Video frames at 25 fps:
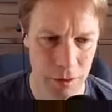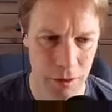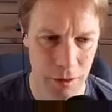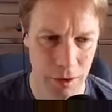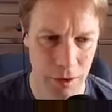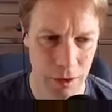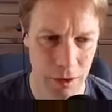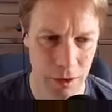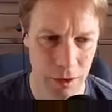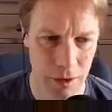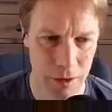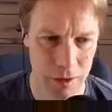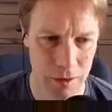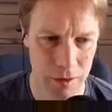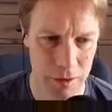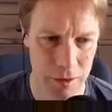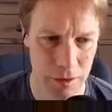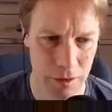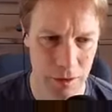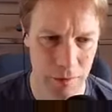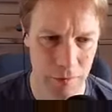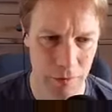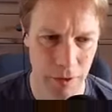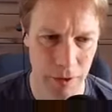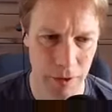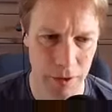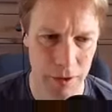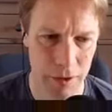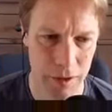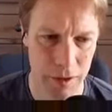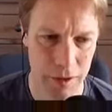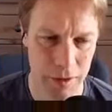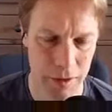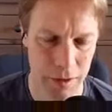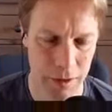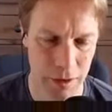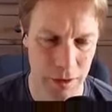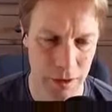And a vec
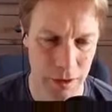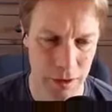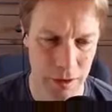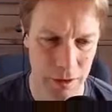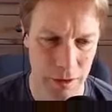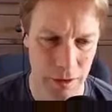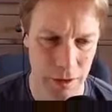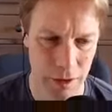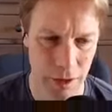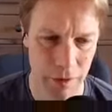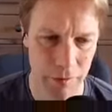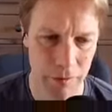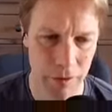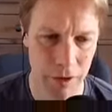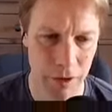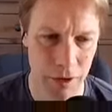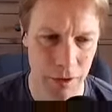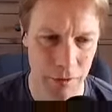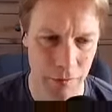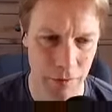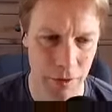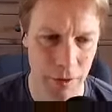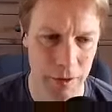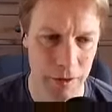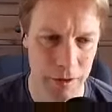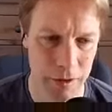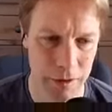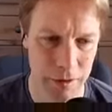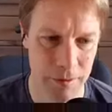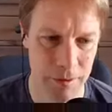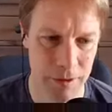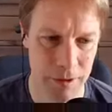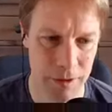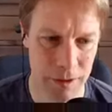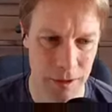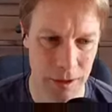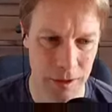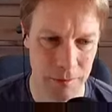needs to, like everything in a vec needs to
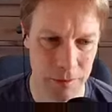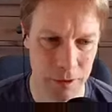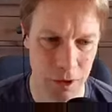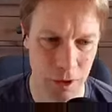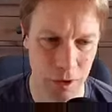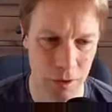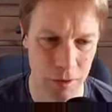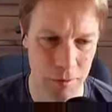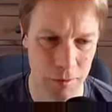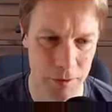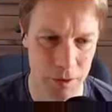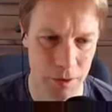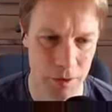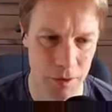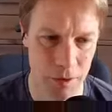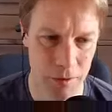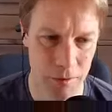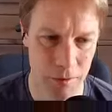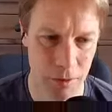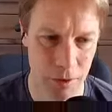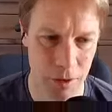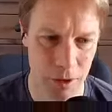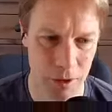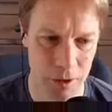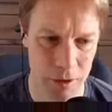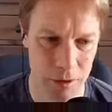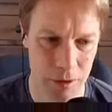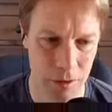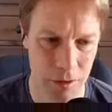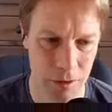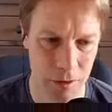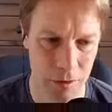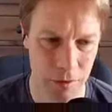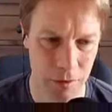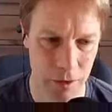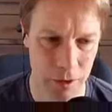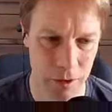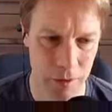be the same type. So the compiler's
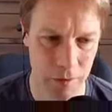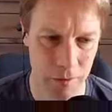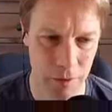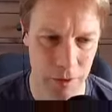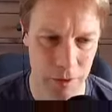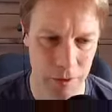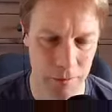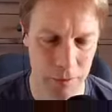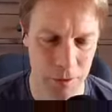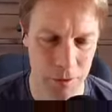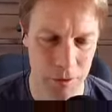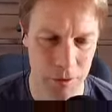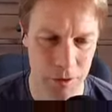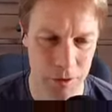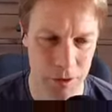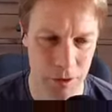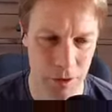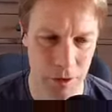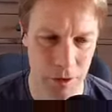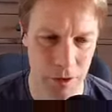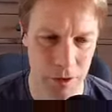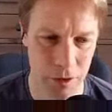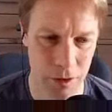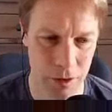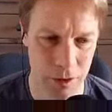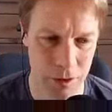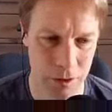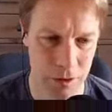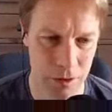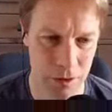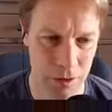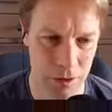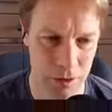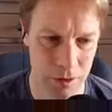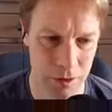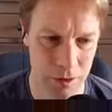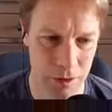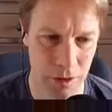gone, all right, well, they pushed a circle into
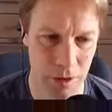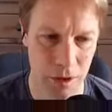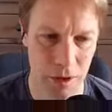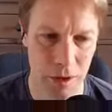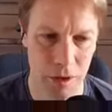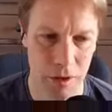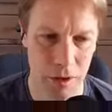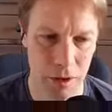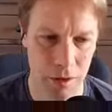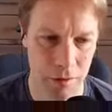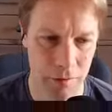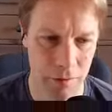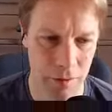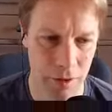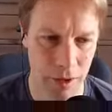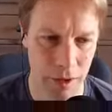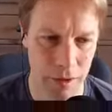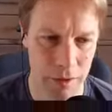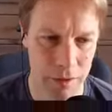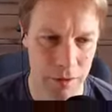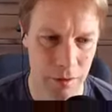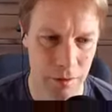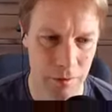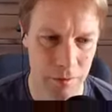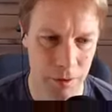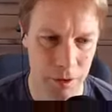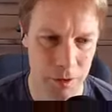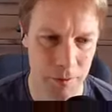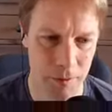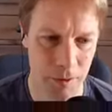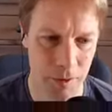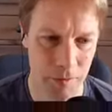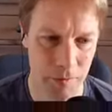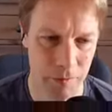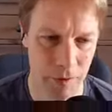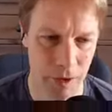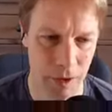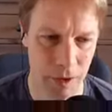this vec, so it must
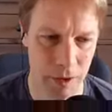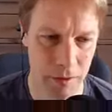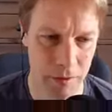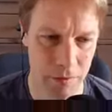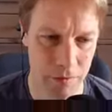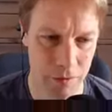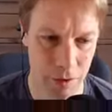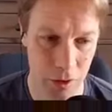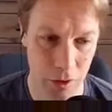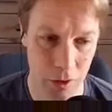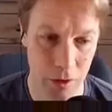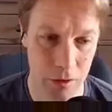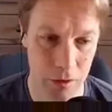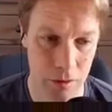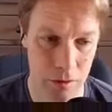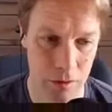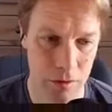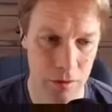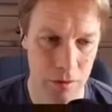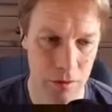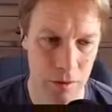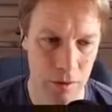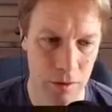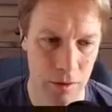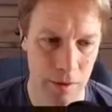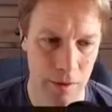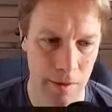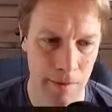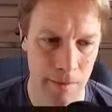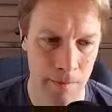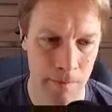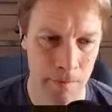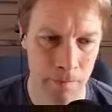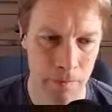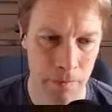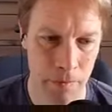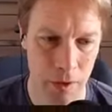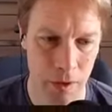be a vec of circle.
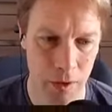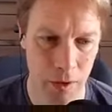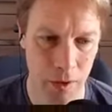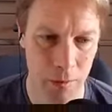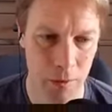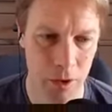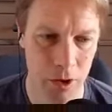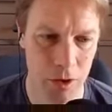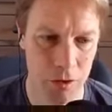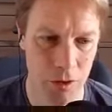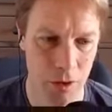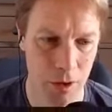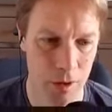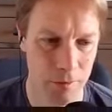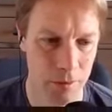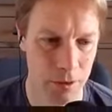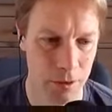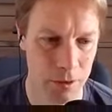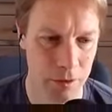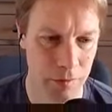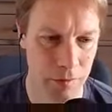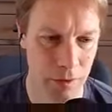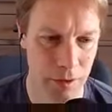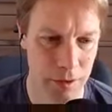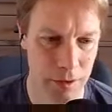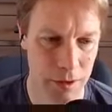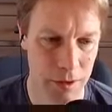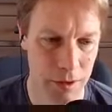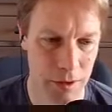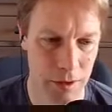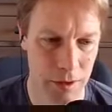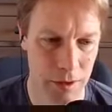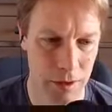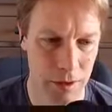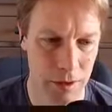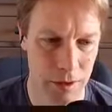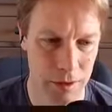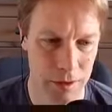Then when you try and push a
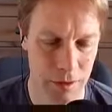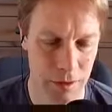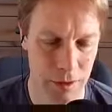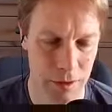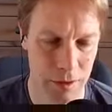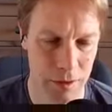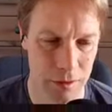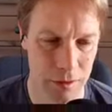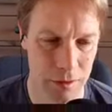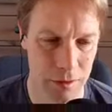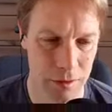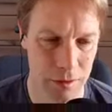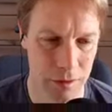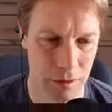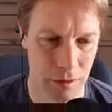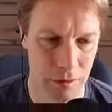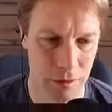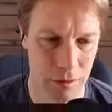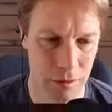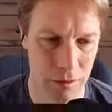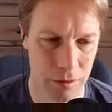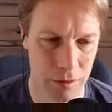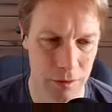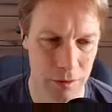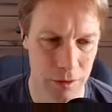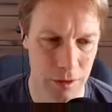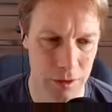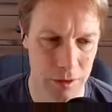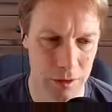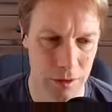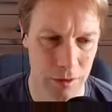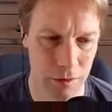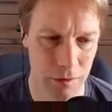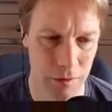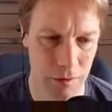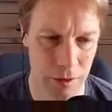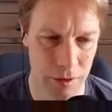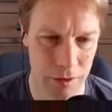rectangle in, it says, hold on, that's
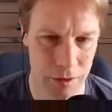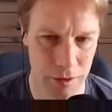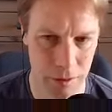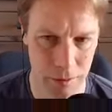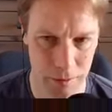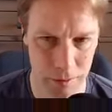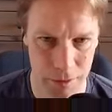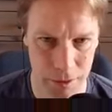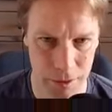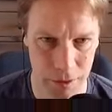not the right type.